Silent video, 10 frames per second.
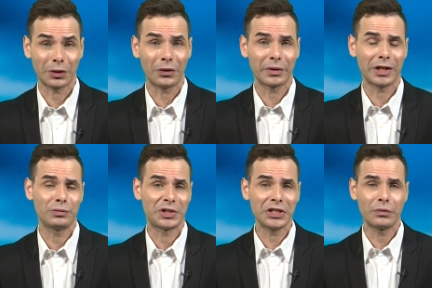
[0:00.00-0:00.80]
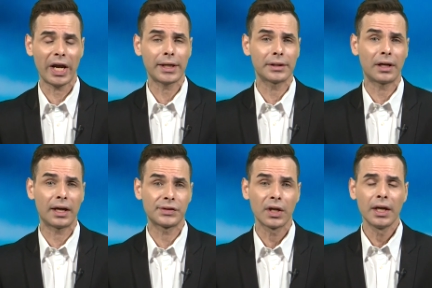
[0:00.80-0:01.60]
already
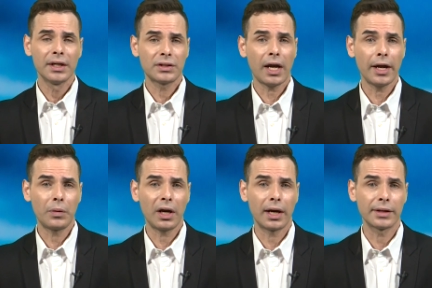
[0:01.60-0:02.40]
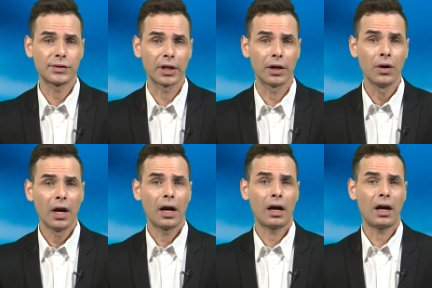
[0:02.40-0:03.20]
de-recognize?" Taiwan. So
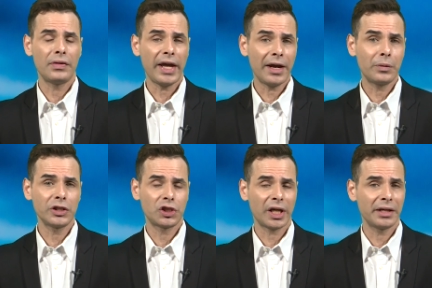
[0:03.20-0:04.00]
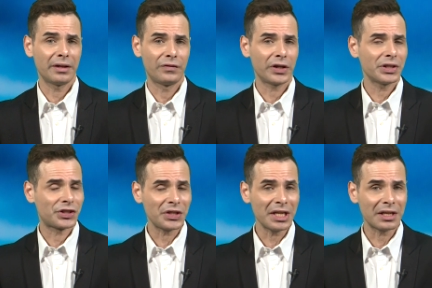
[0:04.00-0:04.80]
uh, on that one, China, very
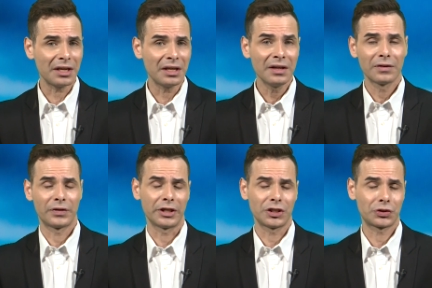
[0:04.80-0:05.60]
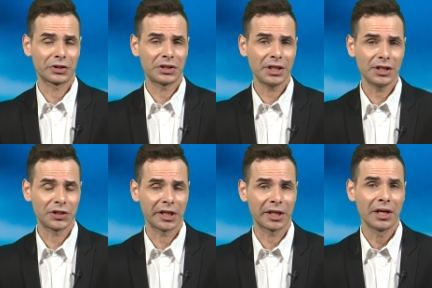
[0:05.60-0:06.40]
sneaky, very
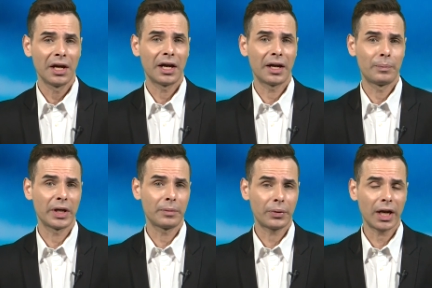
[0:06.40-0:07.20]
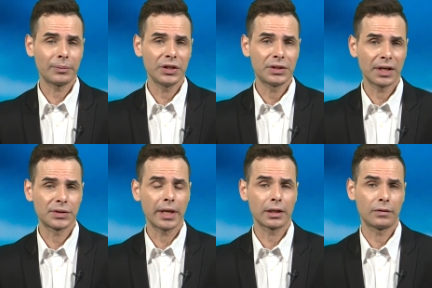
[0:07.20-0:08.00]
strategic, uh, but it probably does
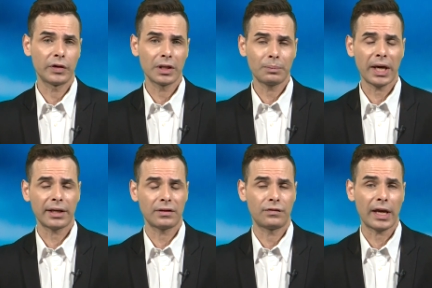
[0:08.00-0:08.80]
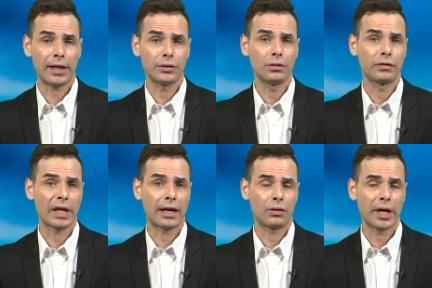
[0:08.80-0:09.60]
negatively impact the value of
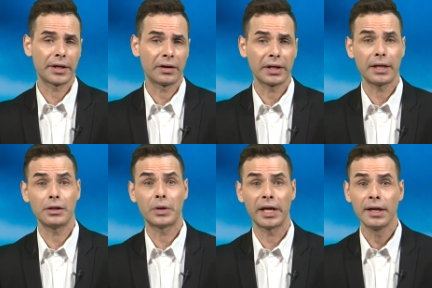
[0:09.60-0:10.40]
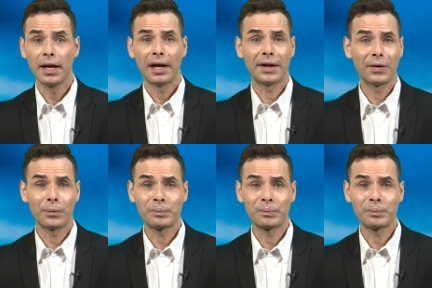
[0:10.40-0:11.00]
that letter. And anyway, uh,